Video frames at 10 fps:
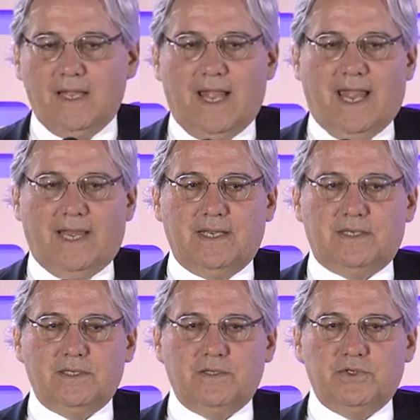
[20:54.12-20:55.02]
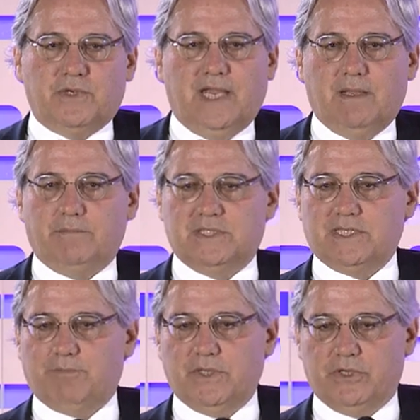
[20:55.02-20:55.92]
and you can't be
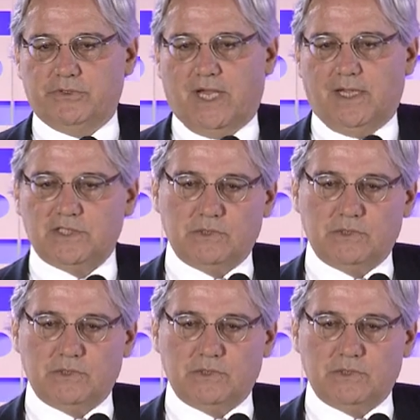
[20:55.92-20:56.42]
something you're not.